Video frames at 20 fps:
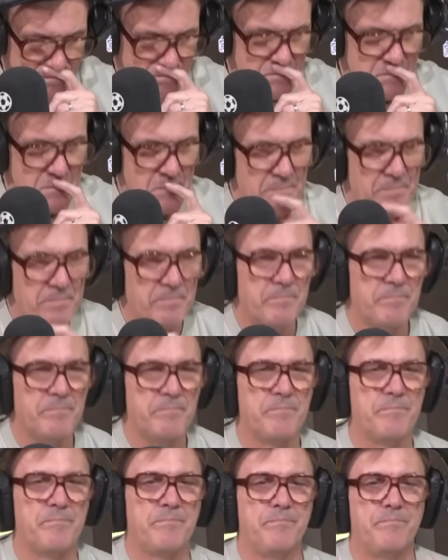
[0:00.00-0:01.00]

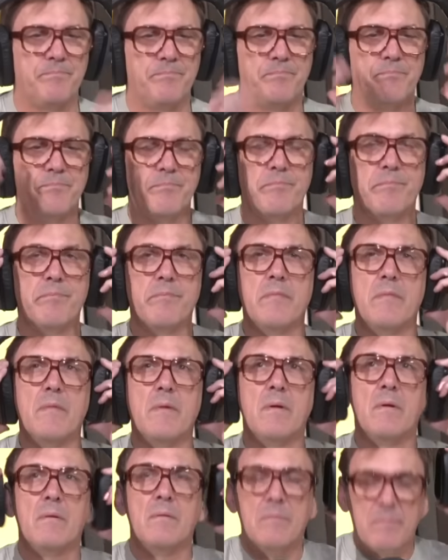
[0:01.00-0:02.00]

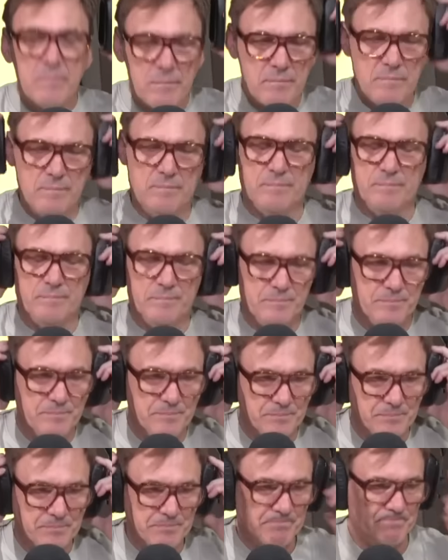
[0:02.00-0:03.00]

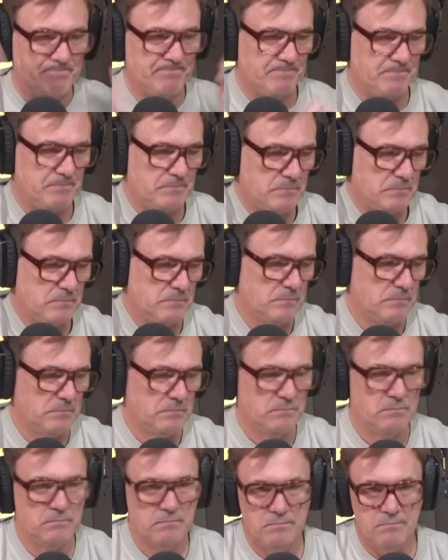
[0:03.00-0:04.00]

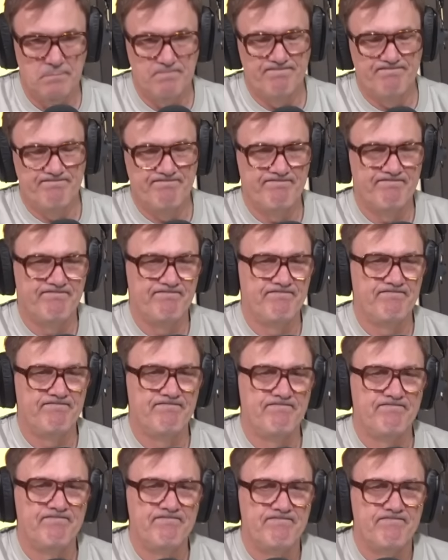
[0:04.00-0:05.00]

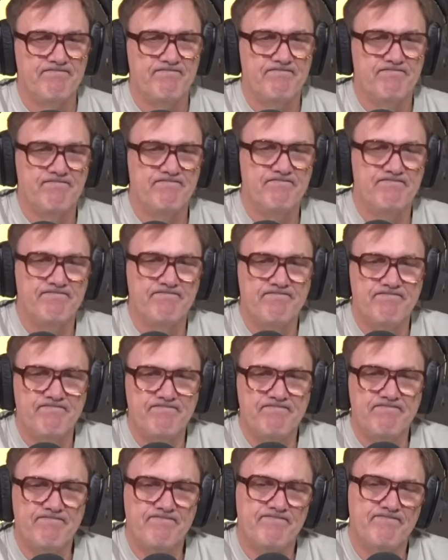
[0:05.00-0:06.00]

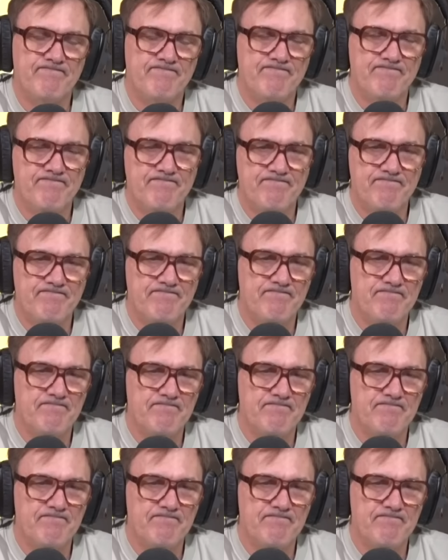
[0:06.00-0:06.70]
No words are spoken by the person on screen.